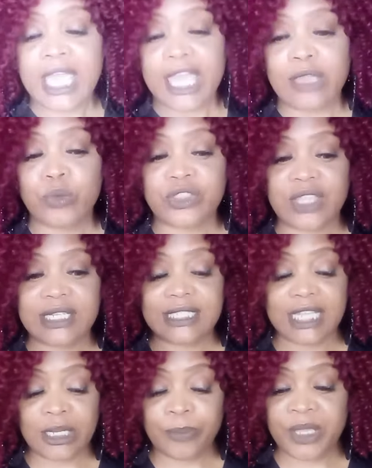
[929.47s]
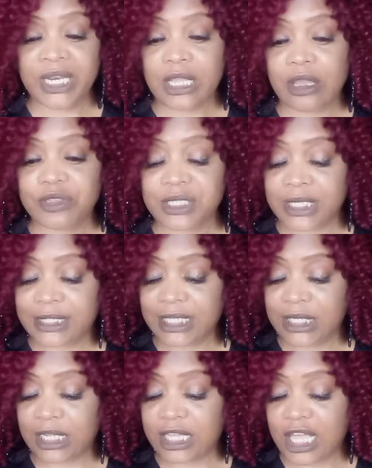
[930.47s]
and with the Ten of Pentacles and the
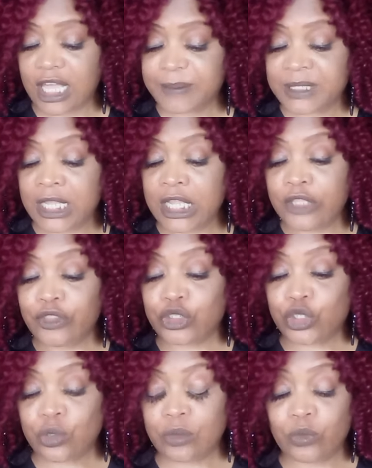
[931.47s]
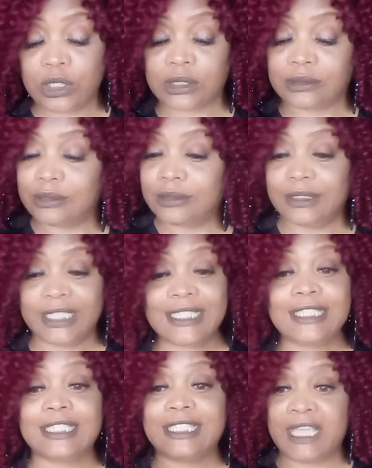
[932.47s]
Ten of Cups, the two look. This
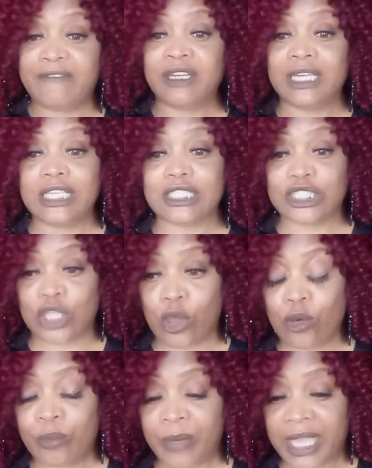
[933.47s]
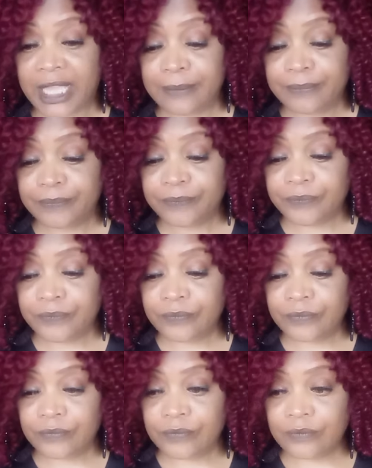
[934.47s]
is a, definitely a soulmate.
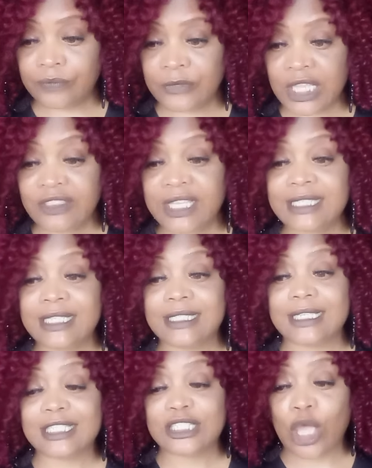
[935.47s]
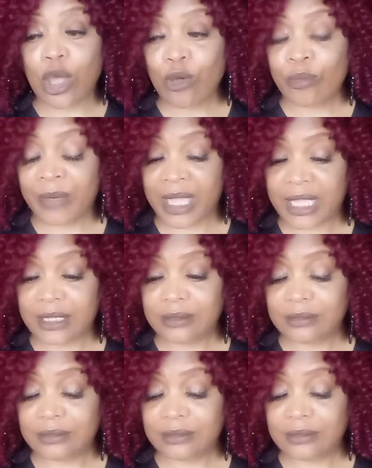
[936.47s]
This is a soulmate